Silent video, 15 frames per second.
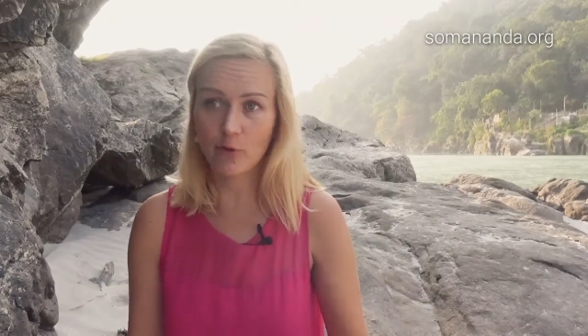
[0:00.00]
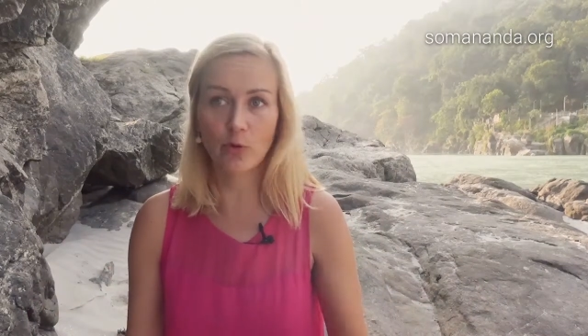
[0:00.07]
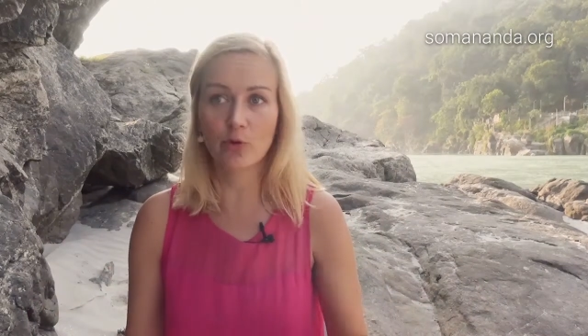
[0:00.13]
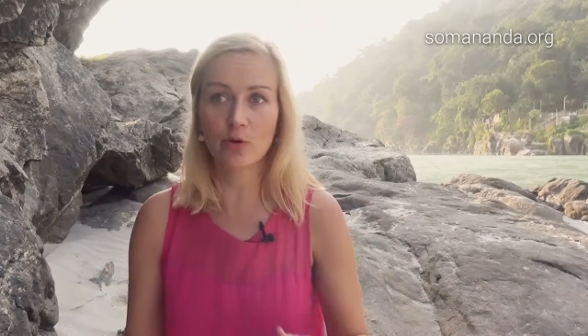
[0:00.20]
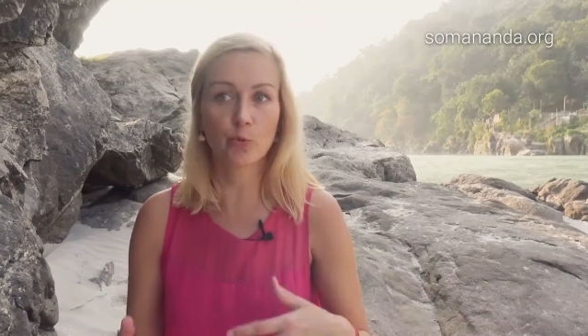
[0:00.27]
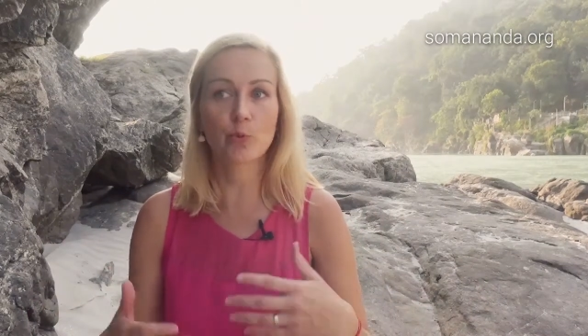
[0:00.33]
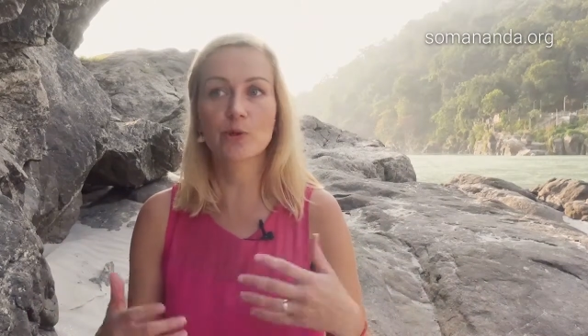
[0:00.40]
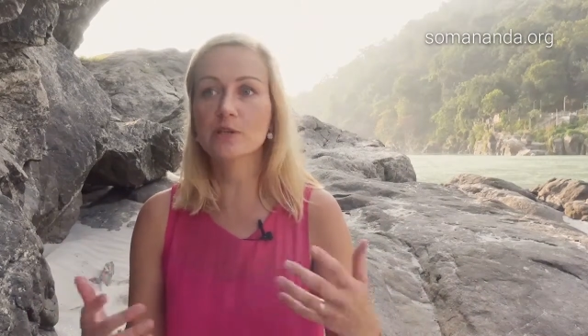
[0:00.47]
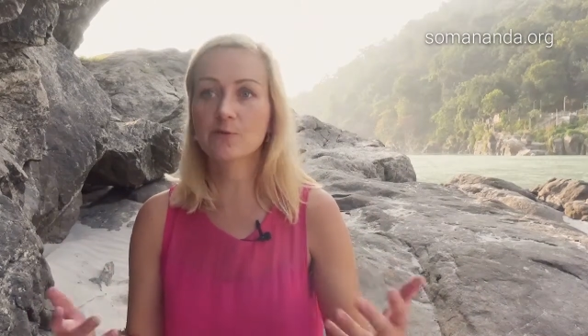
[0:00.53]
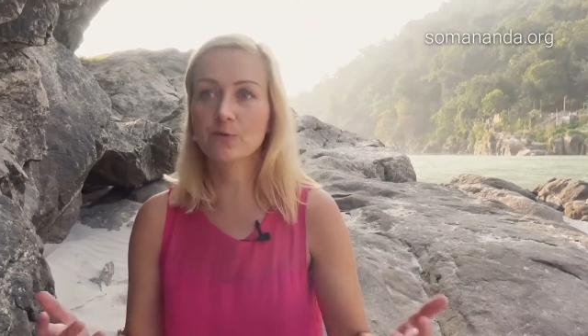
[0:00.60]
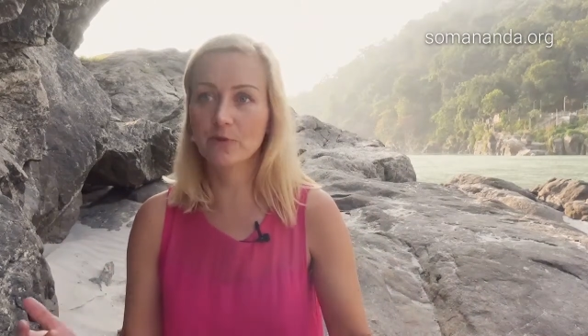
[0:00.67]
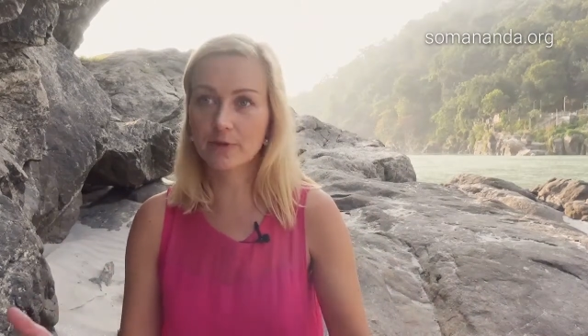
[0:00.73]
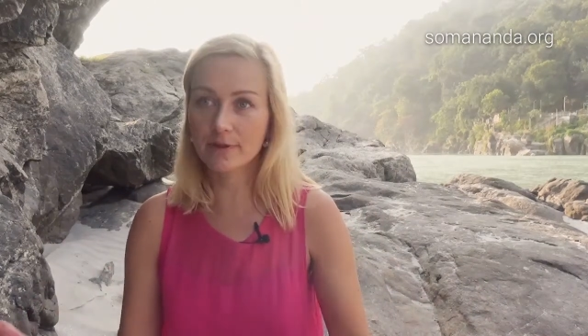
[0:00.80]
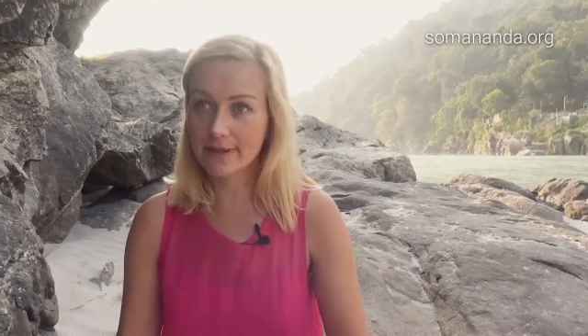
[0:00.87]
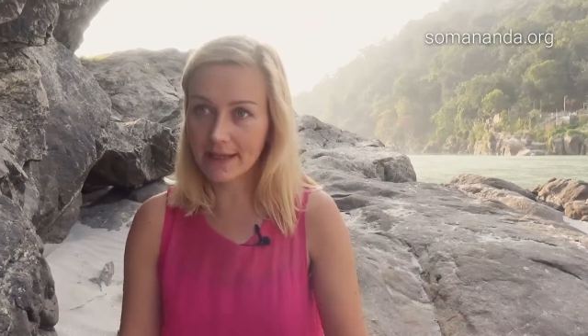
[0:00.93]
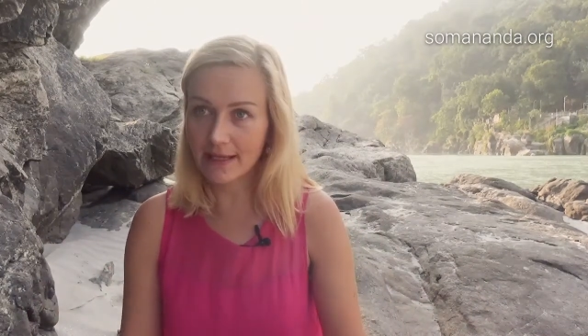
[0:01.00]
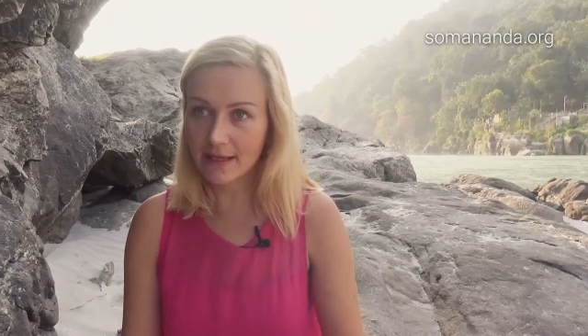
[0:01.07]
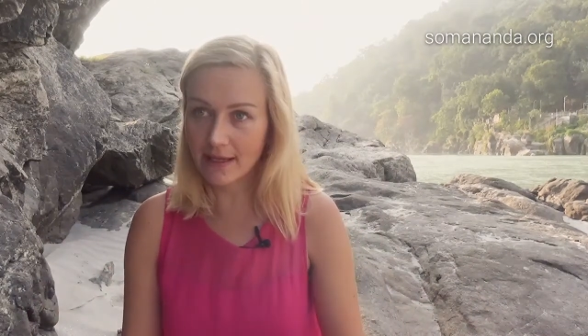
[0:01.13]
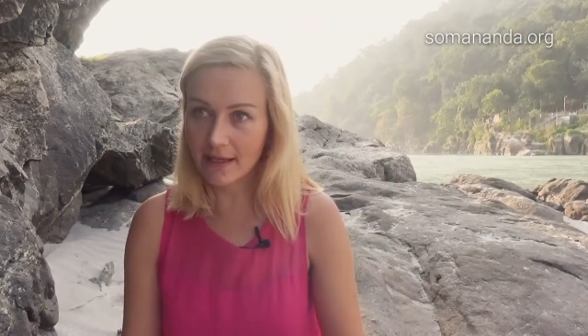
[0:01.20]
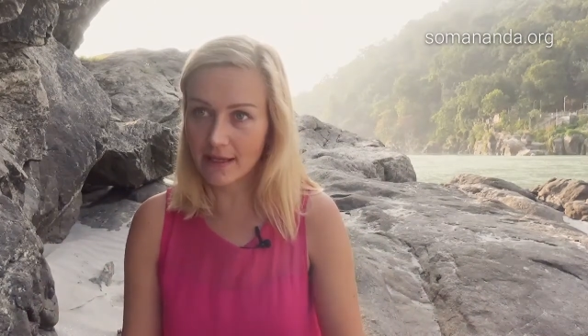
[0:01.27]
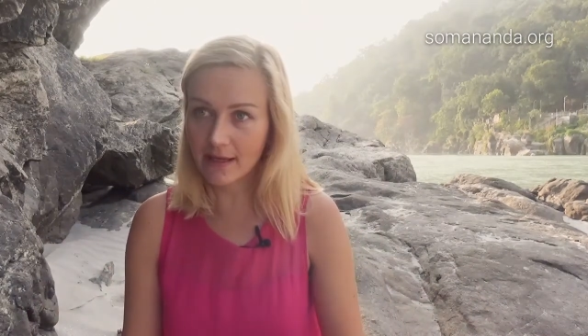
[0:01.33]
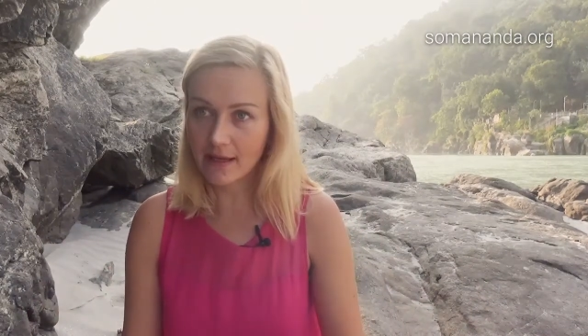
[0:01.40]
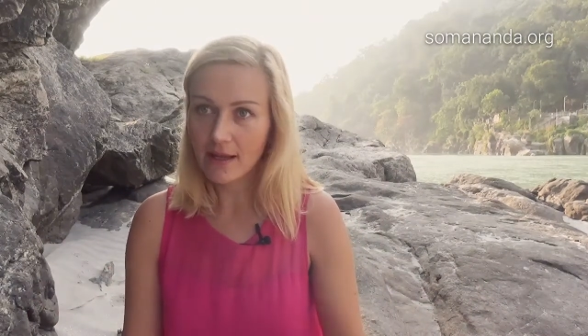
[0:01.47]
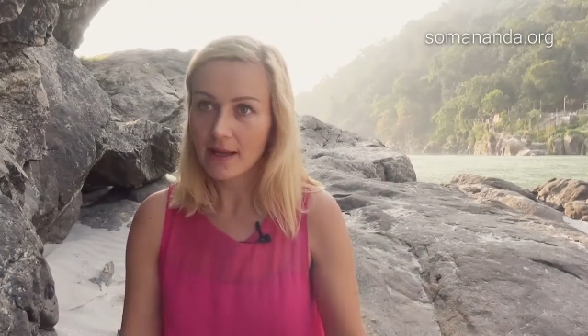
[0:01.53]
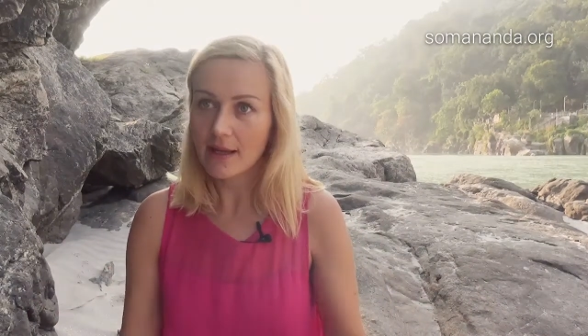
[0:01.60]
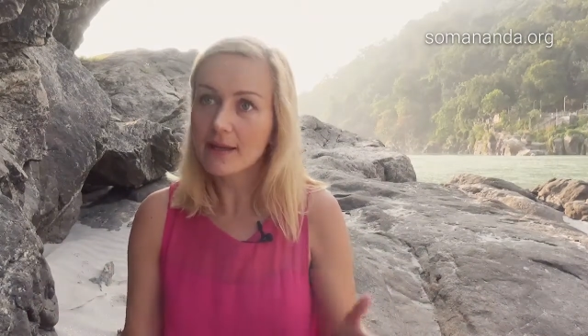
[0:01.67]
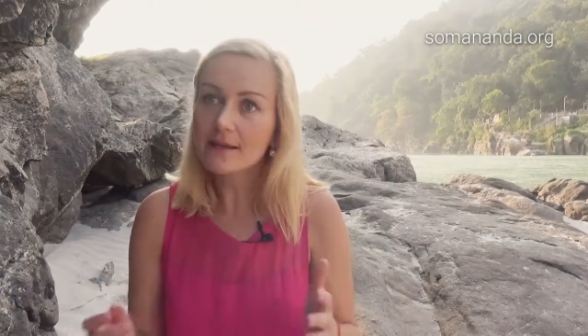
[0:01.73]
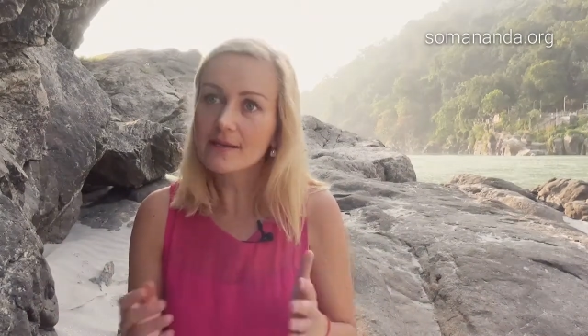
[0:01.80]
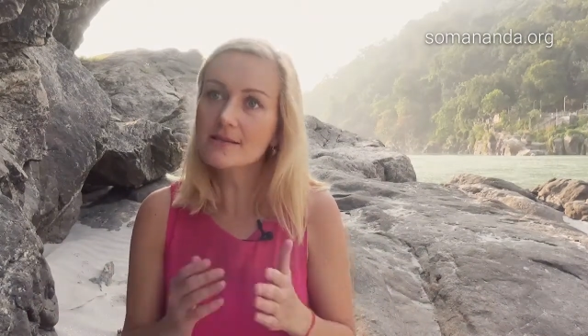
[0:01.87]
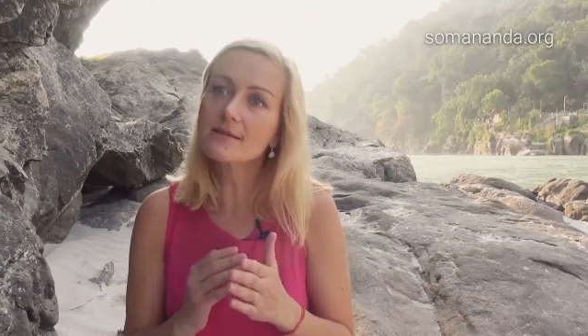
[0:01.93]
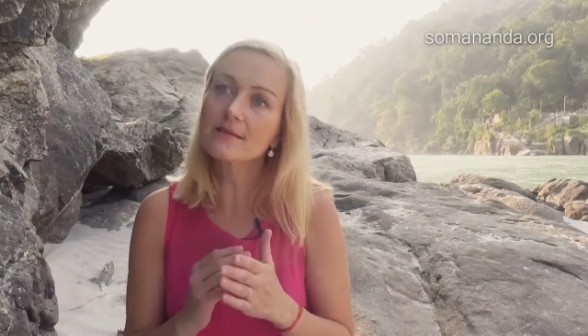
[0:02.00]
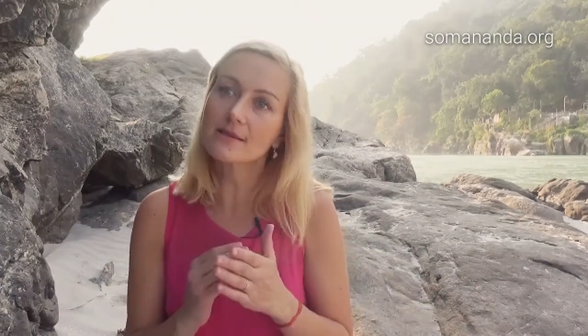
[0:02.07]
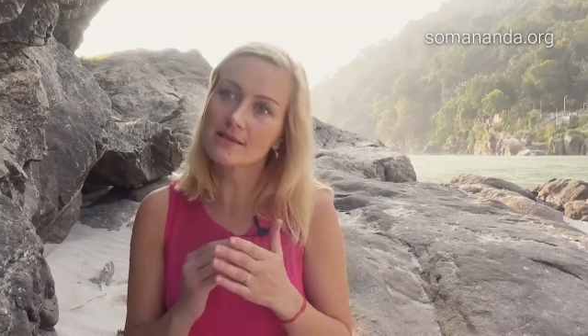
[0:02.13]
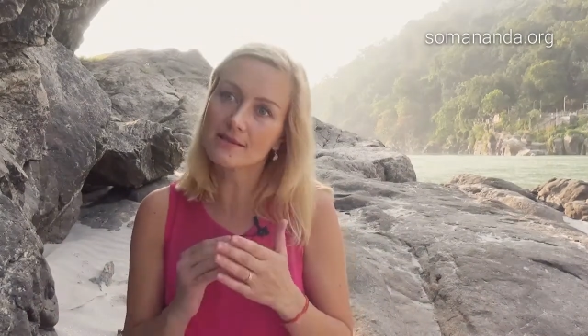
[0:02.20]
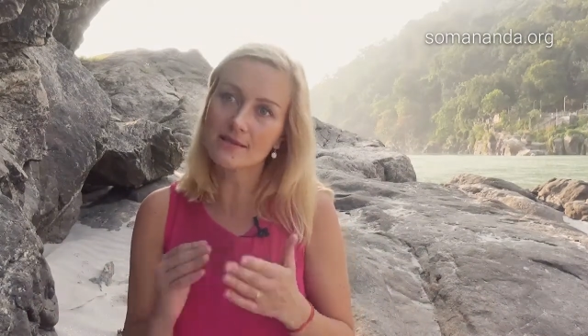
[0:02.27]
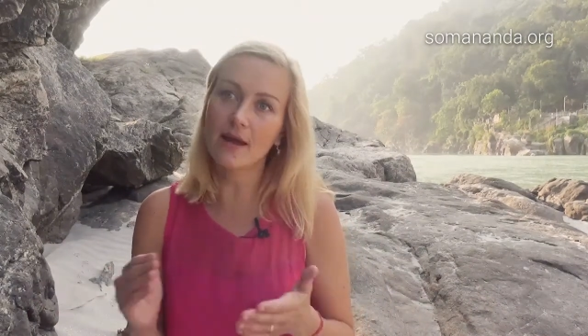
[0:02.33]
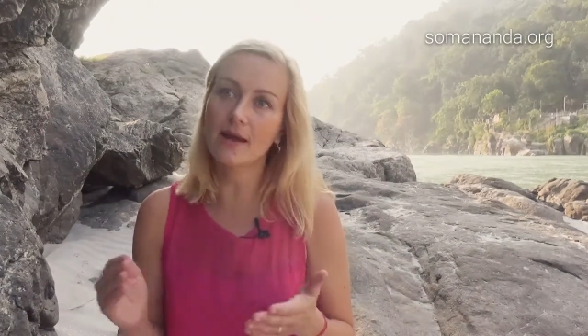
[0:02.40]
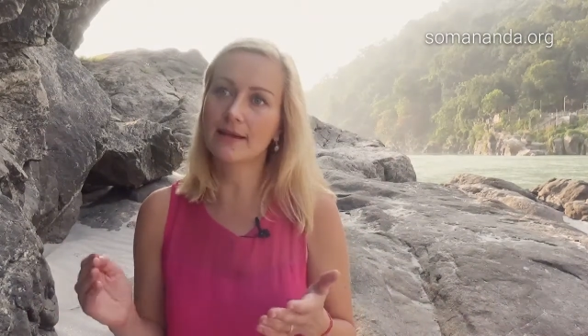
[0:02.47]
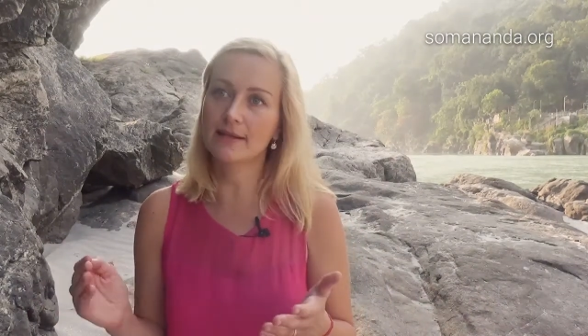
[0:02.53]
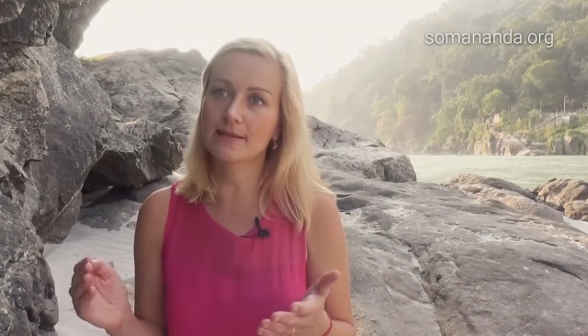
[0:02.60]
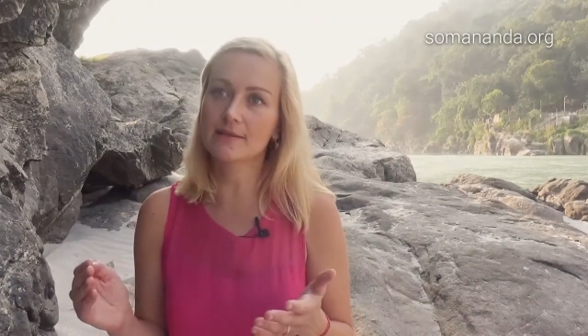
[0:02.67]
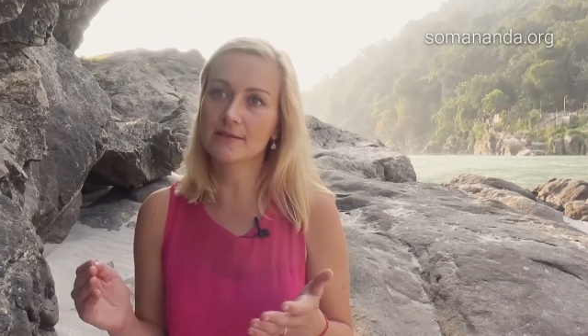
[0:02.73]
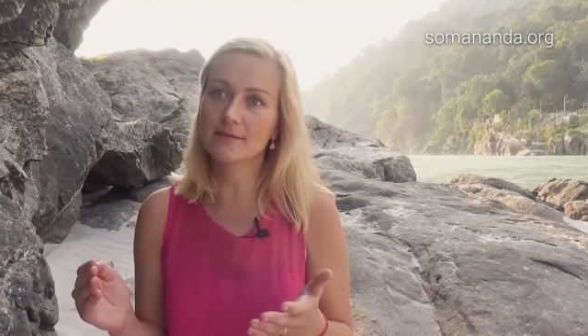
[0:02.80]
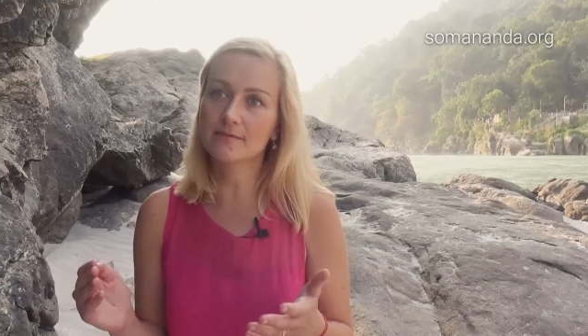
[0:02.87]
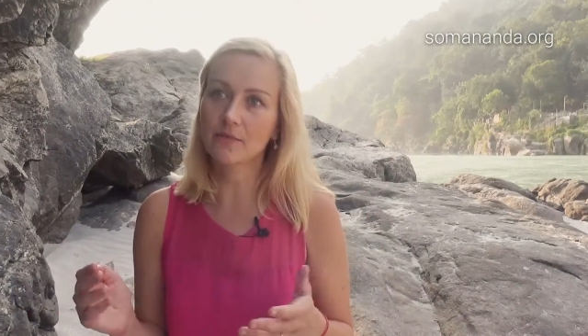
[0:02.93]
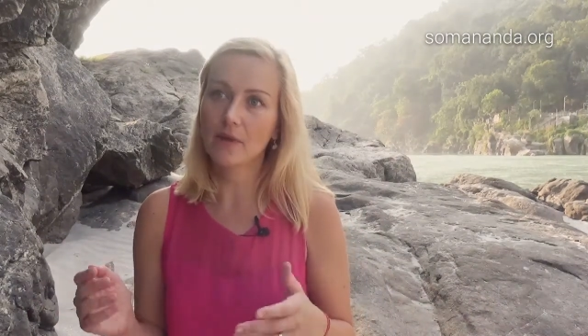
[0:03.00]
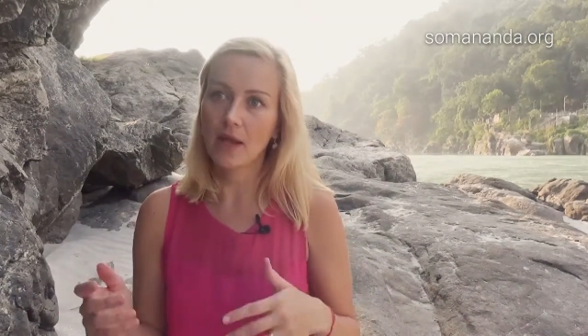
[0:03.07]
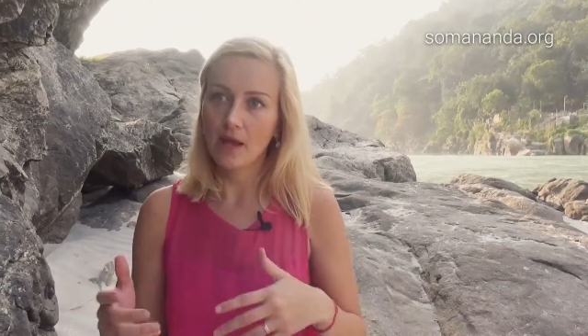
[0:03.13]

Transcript: or wishful thinking. It is a science.